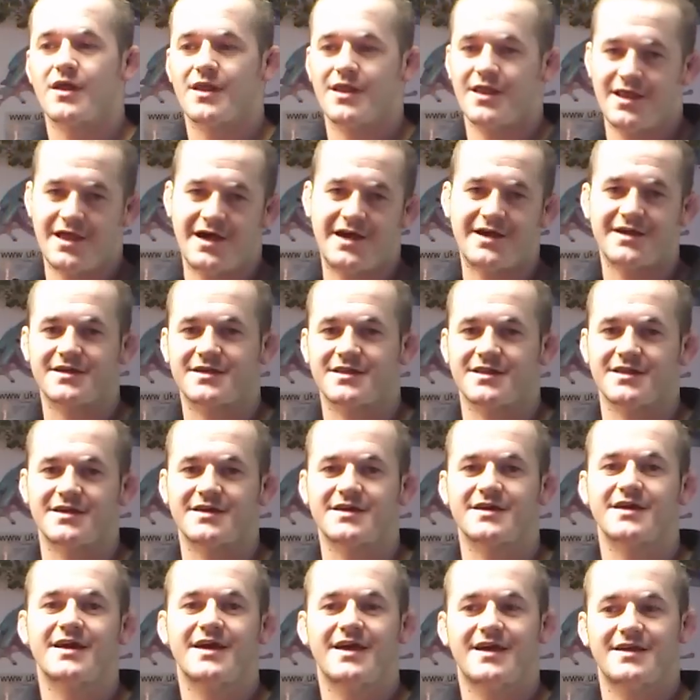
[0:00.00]

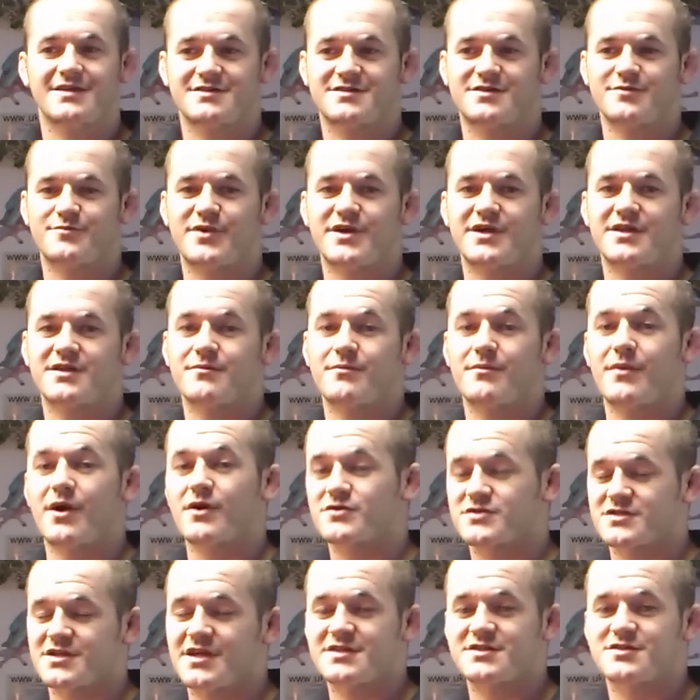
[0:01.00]
likely to be the
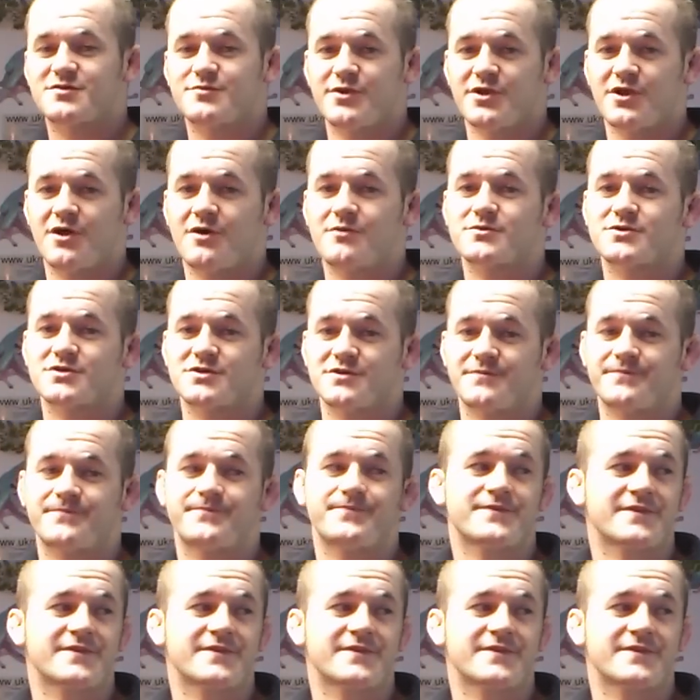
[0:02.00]
most sensible option.